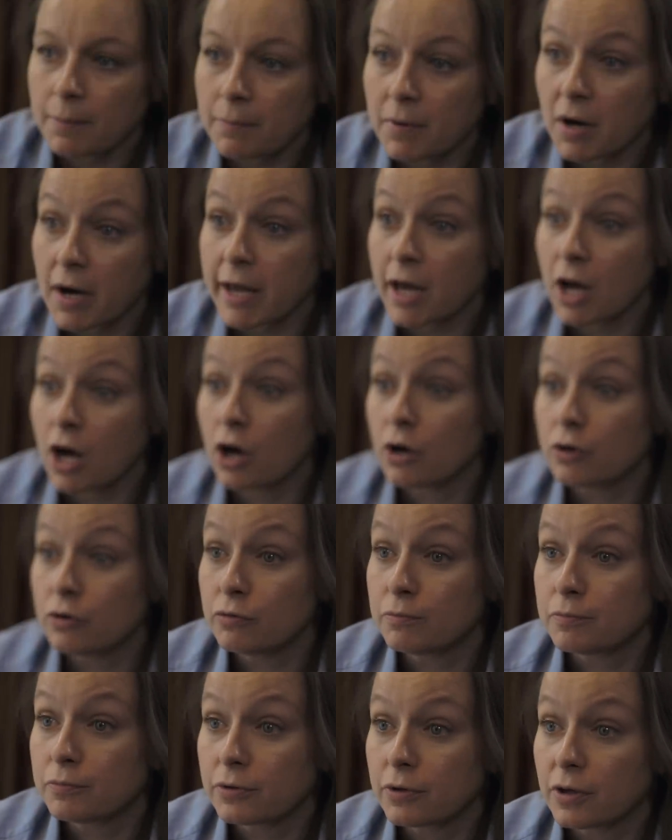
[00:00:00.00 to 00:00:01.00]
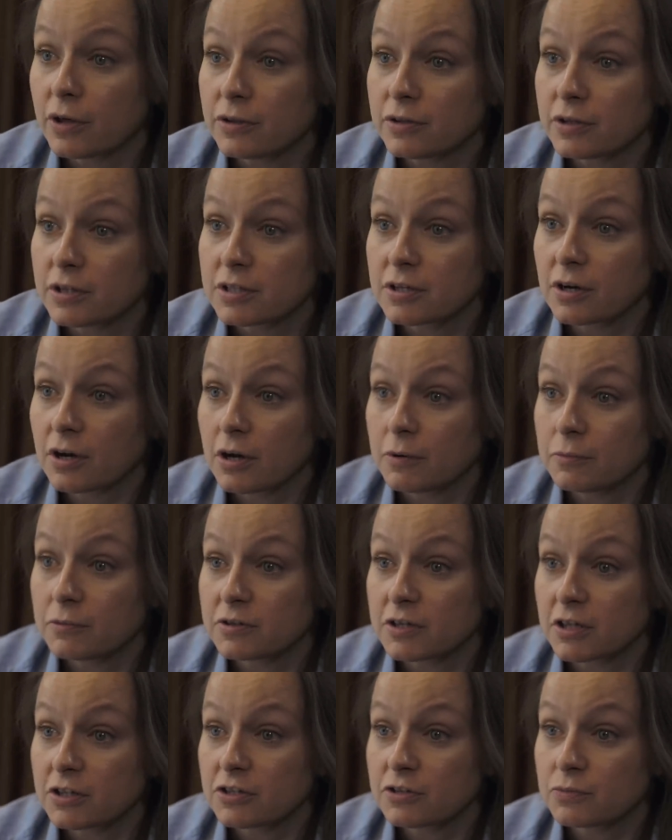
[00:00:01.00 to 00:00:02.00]
My hope at the time
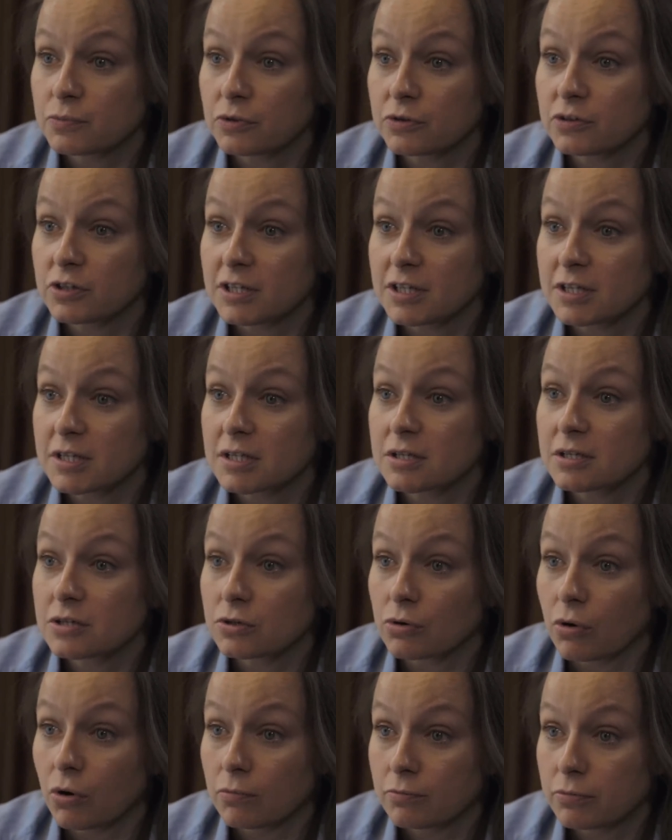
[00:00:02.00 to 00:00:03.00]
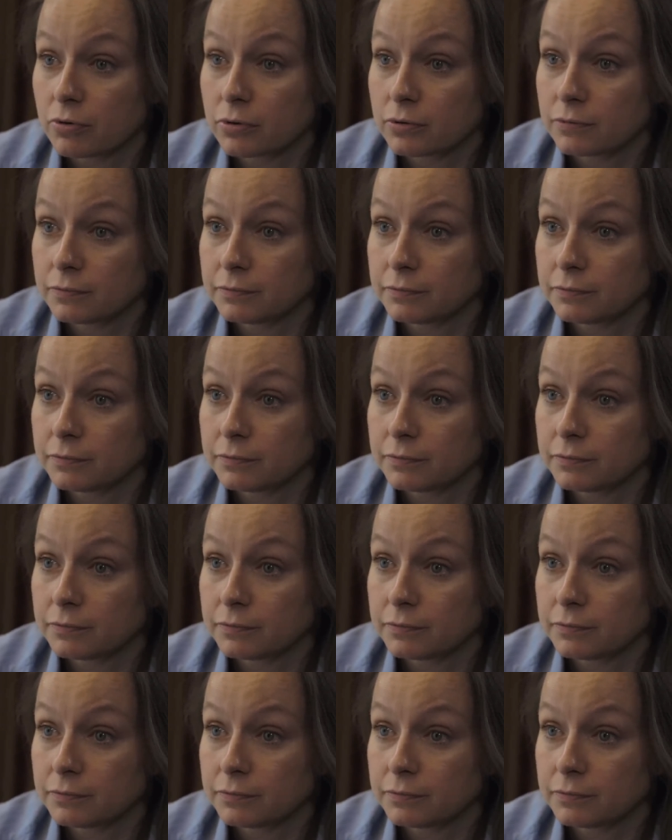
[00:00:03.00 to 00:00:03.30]
was I just wanted it to stop.